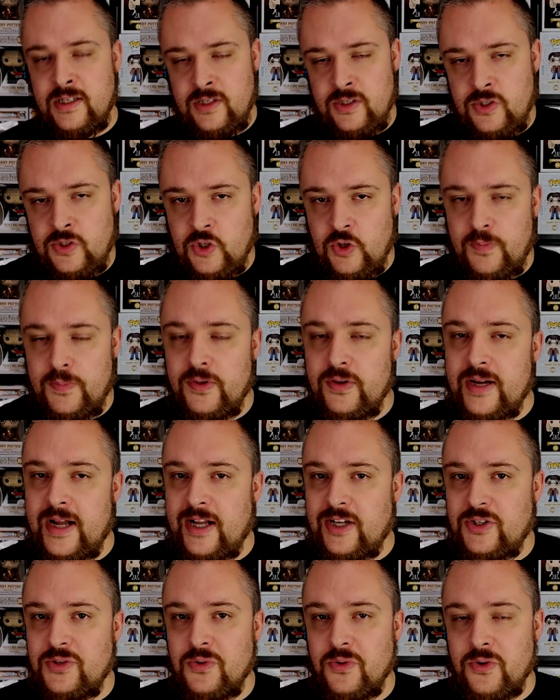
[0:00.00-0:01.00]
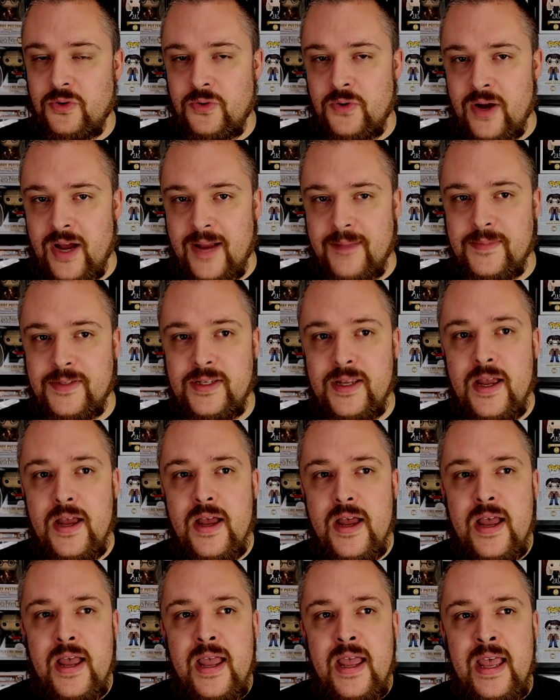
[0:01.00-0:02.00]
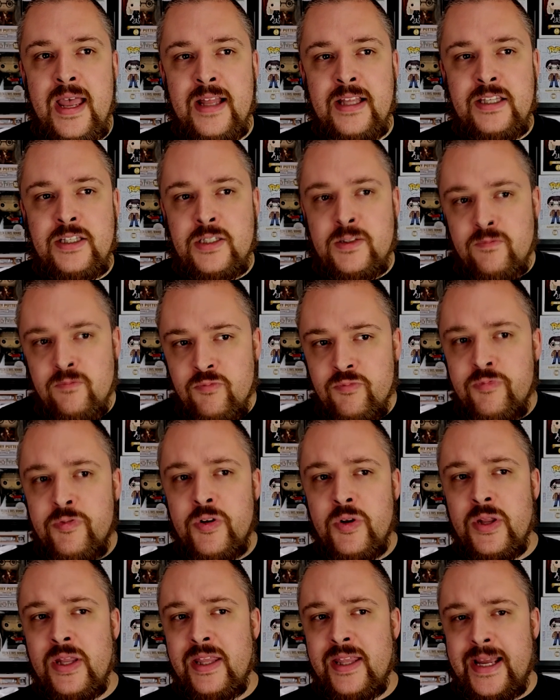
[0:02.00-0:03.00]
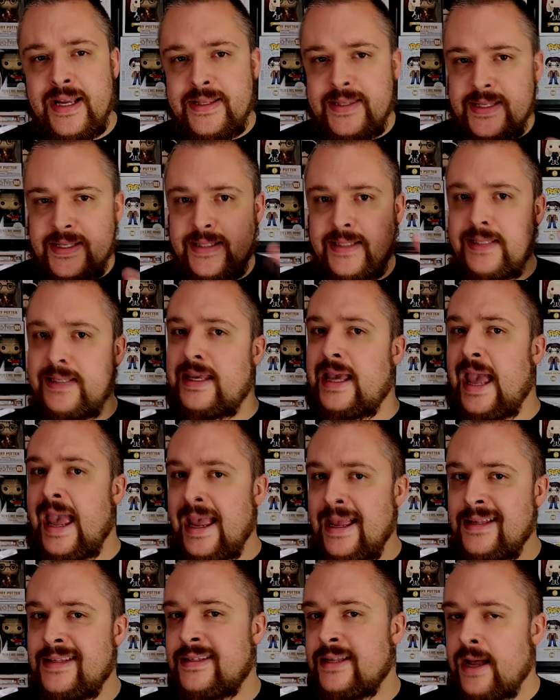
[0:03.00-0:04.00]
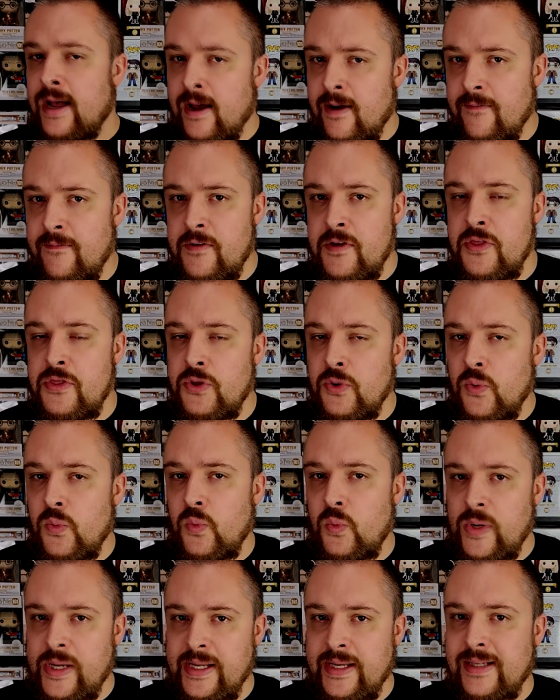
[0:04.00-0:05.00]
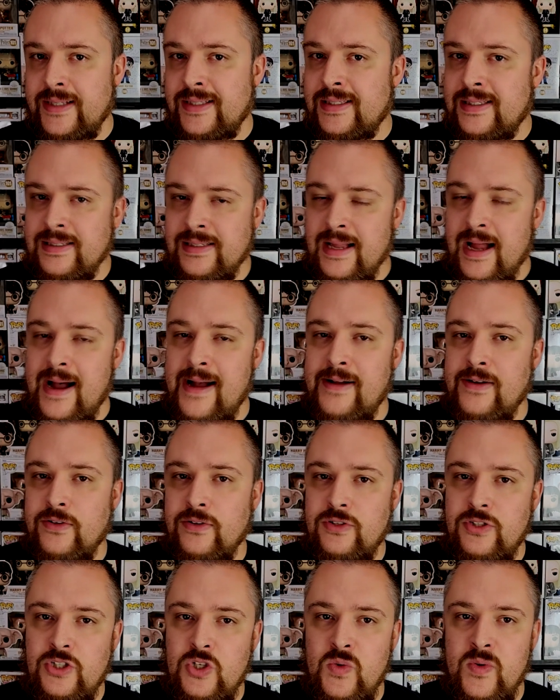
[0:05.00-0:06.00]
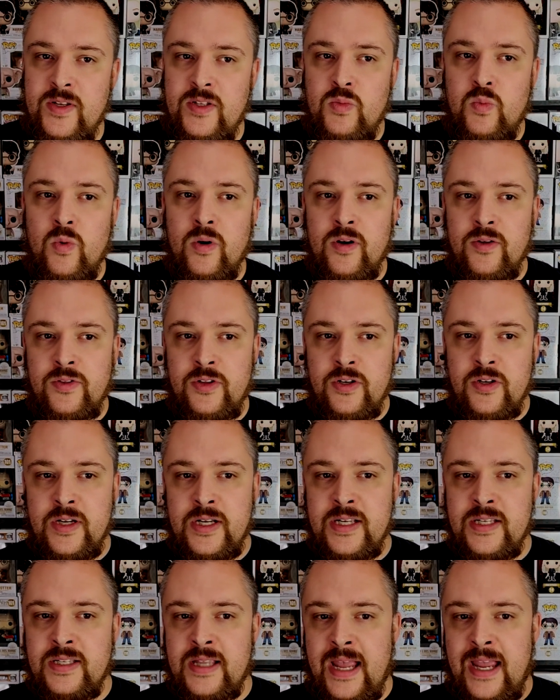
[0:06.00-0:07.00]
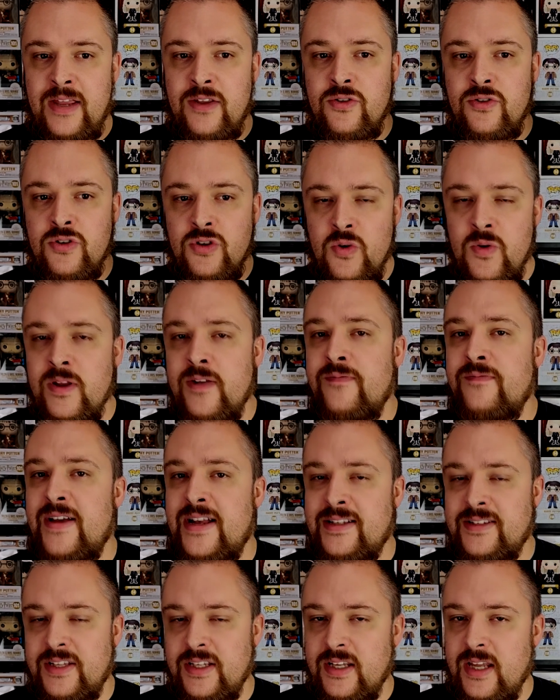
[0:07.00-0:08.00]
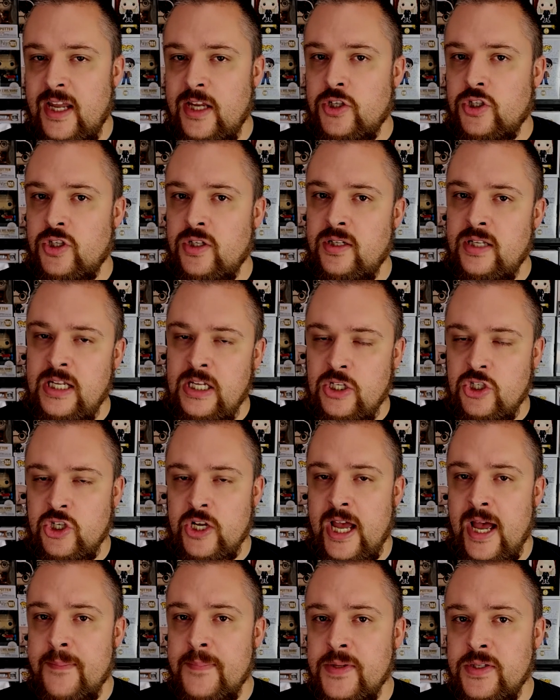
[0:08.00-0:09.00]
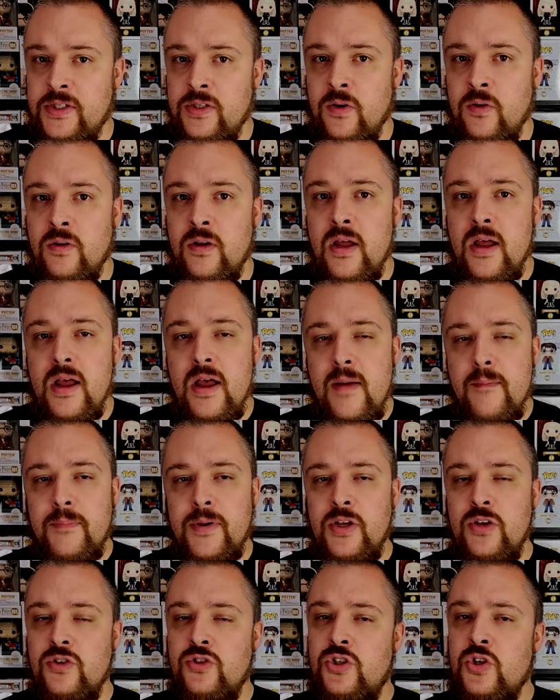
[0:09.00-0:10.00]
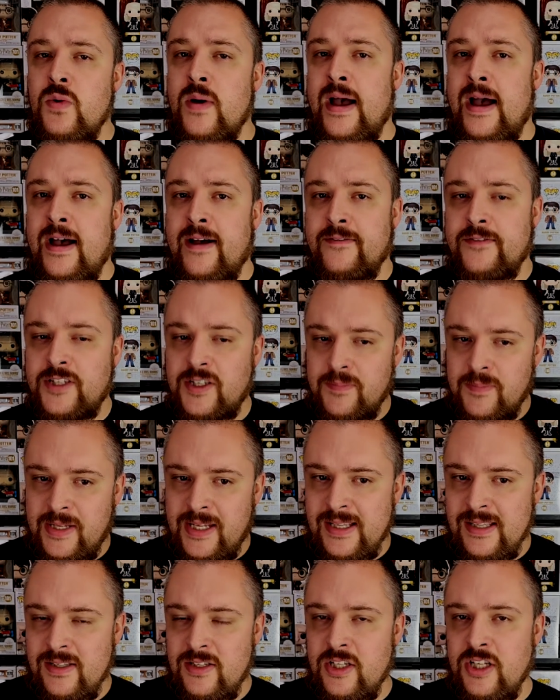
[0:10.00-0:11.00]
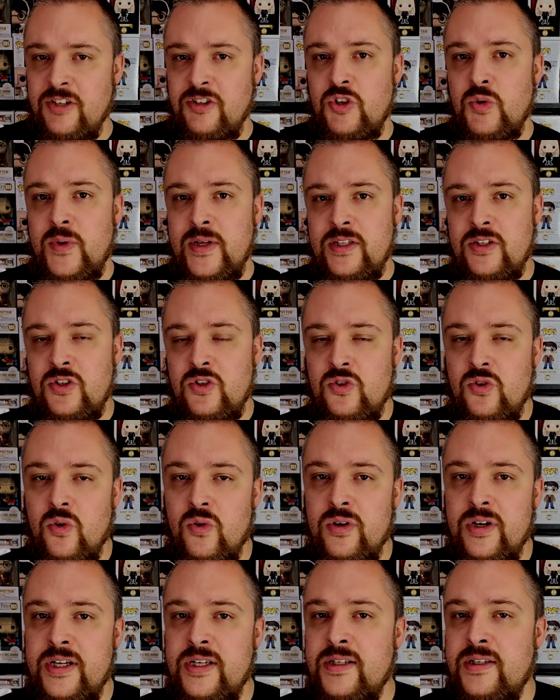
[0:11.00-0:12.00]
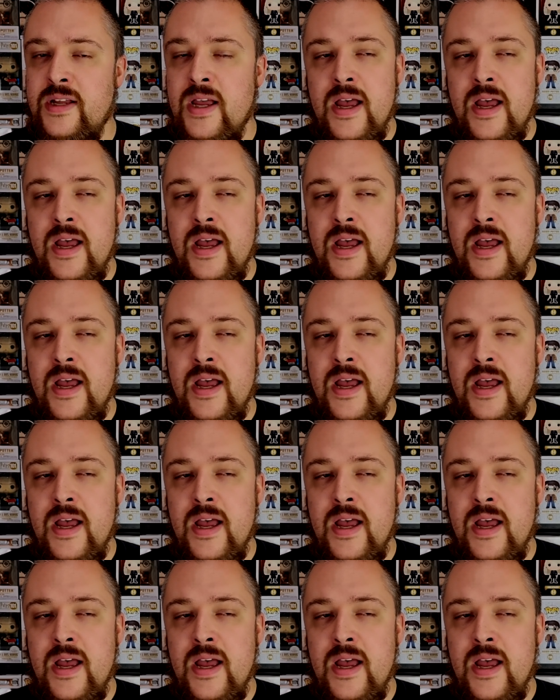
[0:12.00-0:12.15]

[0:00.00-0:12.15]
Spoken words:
supernatural crimes. It's really like this case of the week style to it, where there is a new investigation each episode, but you do have some continuing stories